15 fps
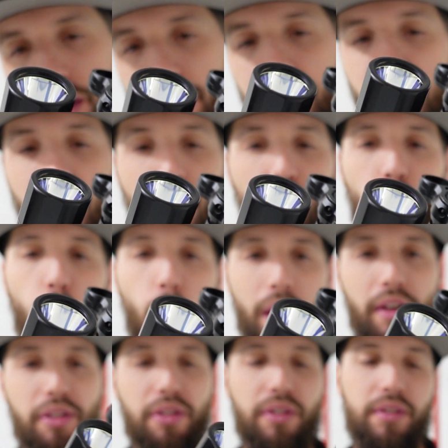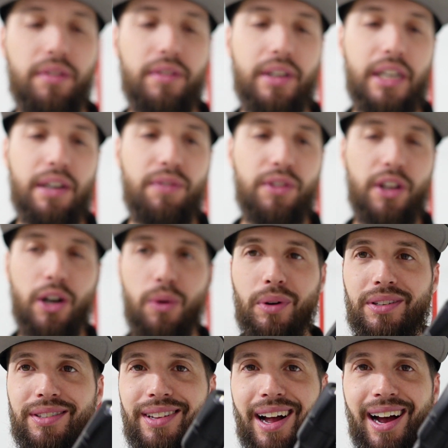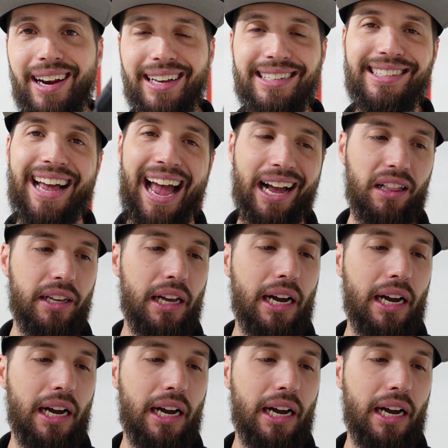you know, width, even though it's not exactly